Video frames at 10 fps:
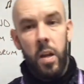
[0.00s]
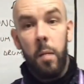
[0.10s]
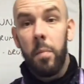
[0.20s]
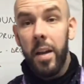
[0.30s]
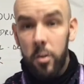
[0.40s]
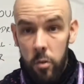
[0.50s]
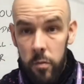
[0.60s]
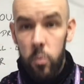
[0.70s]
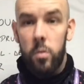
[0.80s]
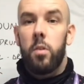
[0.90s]
A
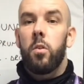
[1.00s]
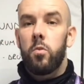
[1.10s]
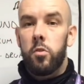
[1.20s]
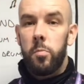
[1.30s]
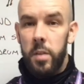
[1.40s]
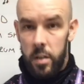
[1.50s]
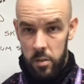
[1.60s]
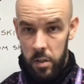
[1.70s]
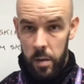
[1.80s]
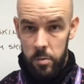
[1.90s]
microphone can also be a
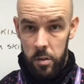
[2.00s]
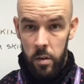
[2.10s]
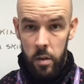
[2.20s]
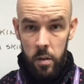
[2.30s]
receptor.